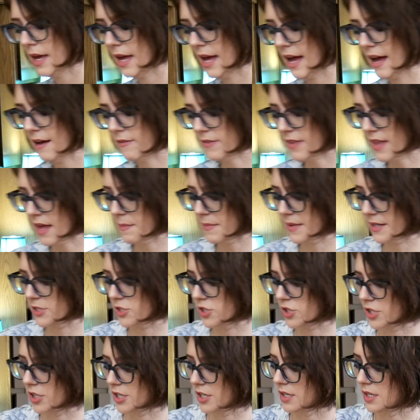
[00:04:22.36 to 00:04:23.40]
Half of that
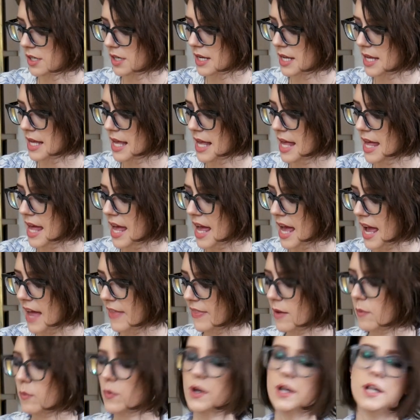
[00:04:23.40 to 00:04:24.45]
mixture.
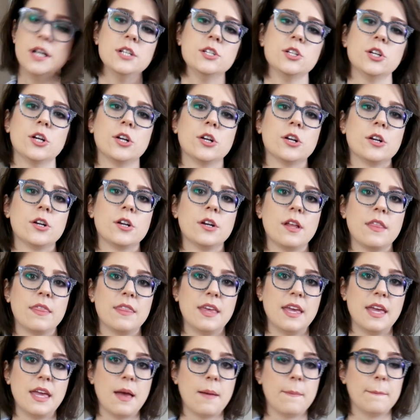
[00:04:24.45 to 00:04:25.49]
And then we're gonna turn
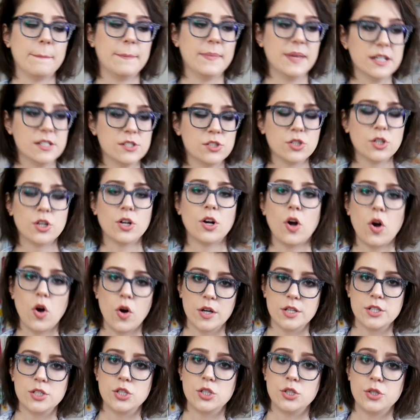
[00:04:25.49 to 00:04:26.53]
the mixer
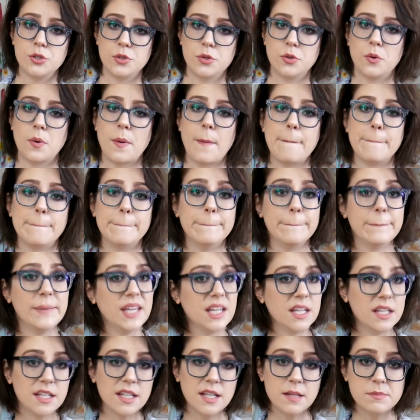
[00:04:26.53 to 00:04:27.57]
onto
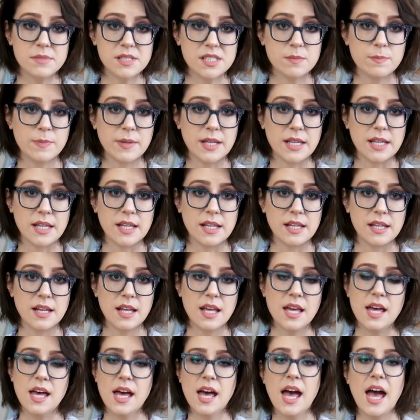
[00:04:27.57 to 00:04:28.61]
medium speed
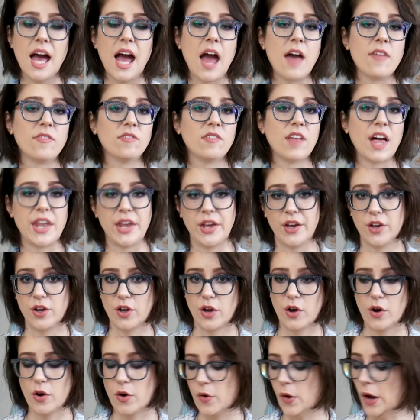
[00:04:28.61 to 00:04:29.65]
and let it
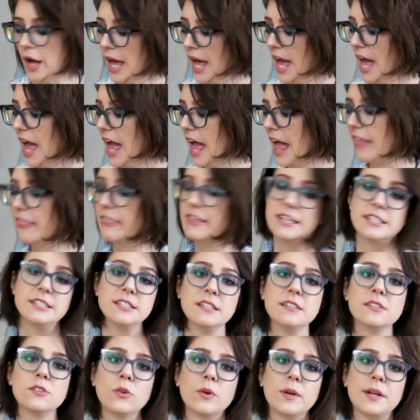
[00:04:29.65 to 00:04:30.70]
go. And
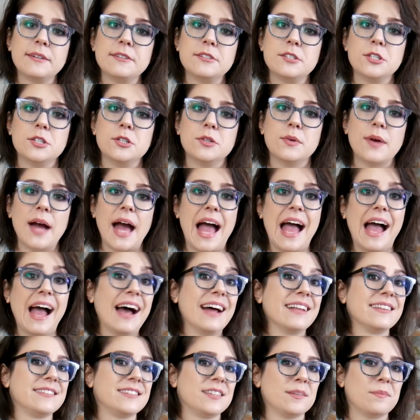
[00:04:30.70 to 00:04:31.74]
this is going to
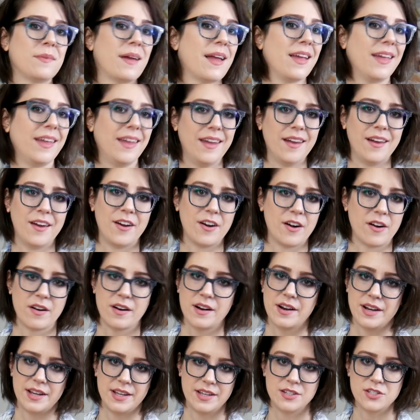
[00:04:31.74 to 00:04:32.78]
add some
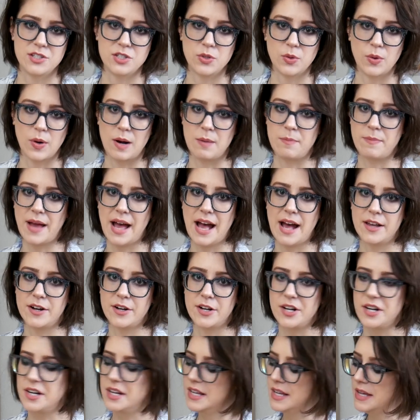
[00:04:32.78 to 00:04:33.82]
air into our
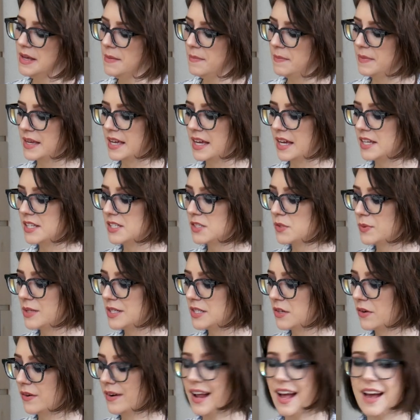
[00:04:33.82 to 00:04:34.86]
batter. Because we
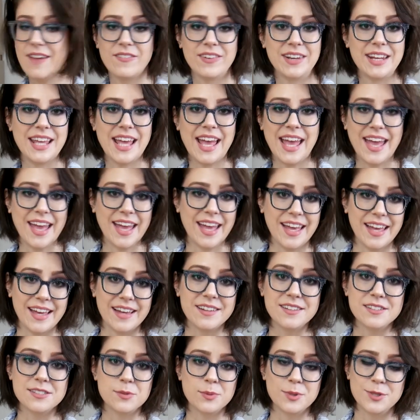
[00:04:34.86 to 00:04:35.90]
don't have any
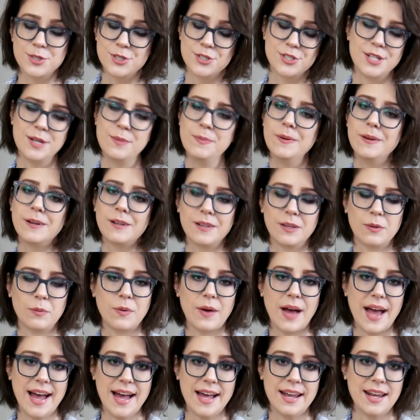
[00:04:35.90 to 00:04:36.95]
eggs, which typically
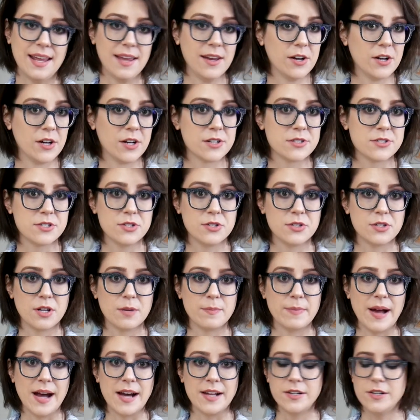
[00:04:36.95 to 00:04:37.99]
will add air to your
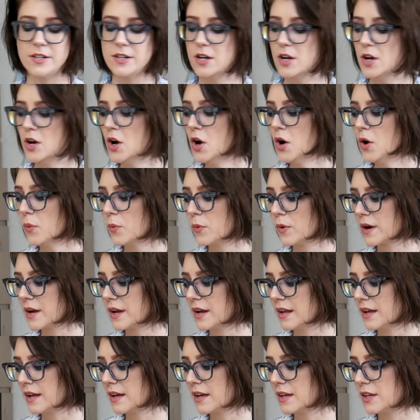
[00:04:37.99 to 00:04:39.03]
batter, we're
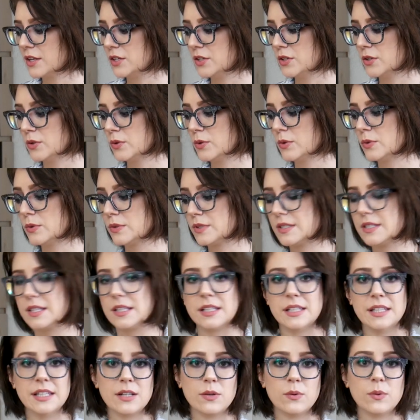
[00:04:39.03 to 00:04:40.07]
gonna use the
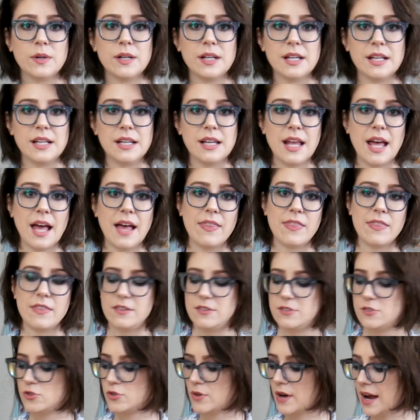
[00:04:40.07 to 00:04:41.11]
liquid and
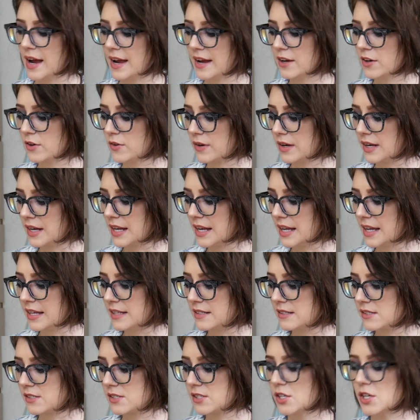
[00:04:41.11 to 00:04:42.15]
the dry
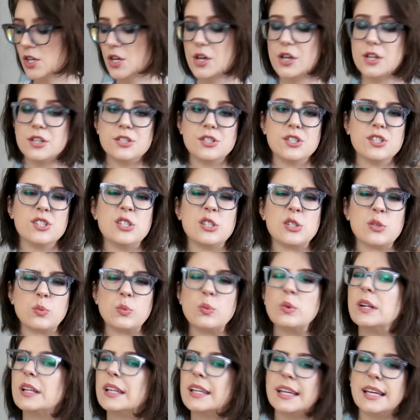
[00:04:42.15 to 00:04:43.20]
ingredients to just
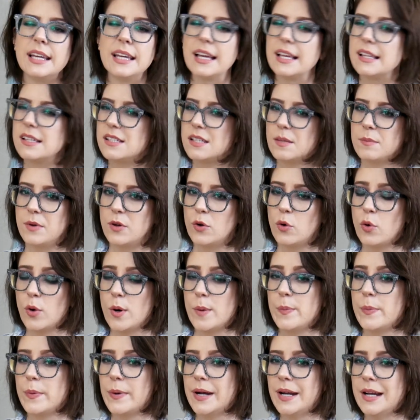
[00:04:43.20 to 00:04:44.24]
really get some
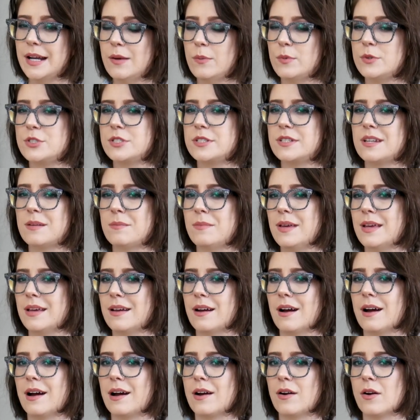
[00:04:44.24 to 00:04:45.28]
incorporated, which is gonna
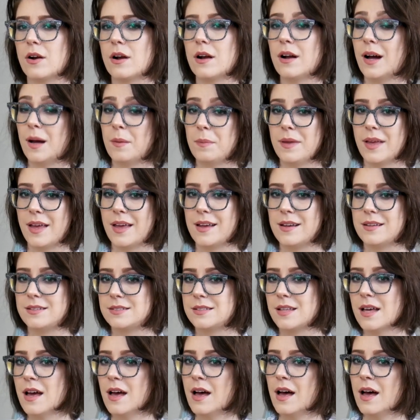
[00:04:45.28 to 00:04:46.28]
make our cupcakes